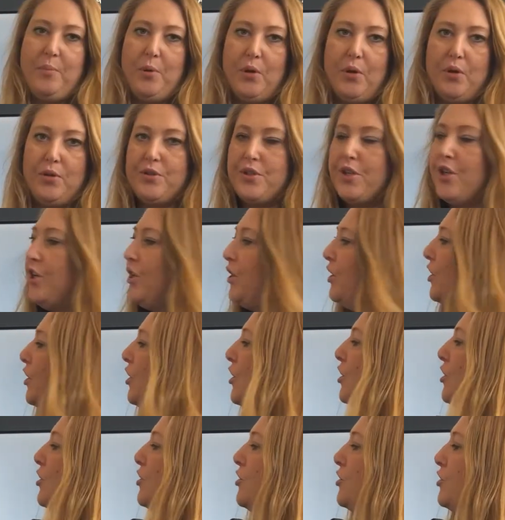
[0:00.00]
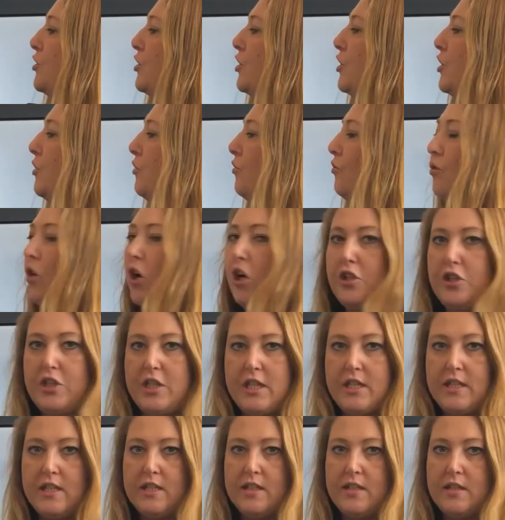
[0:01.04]
put 2
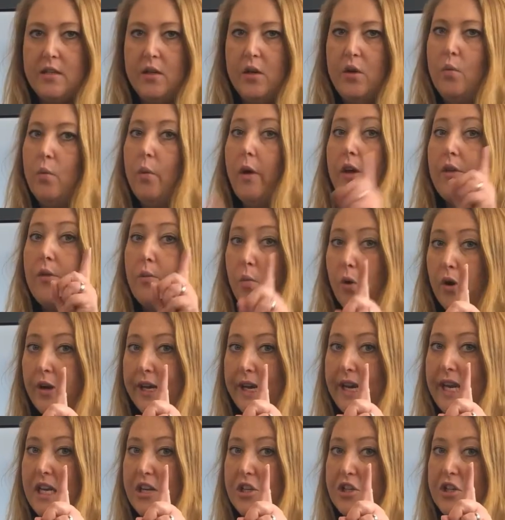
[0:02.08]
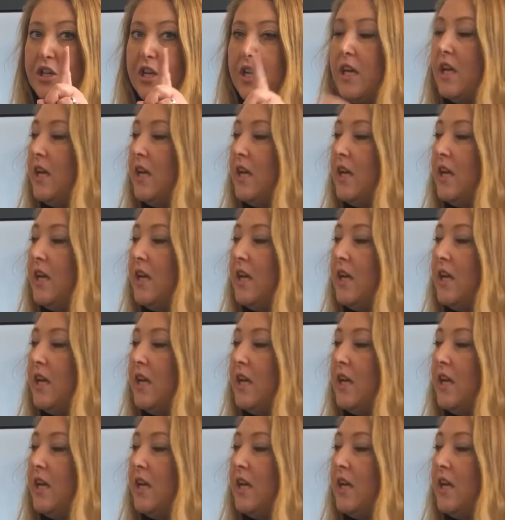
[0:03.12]
crotchets, worth 1 each,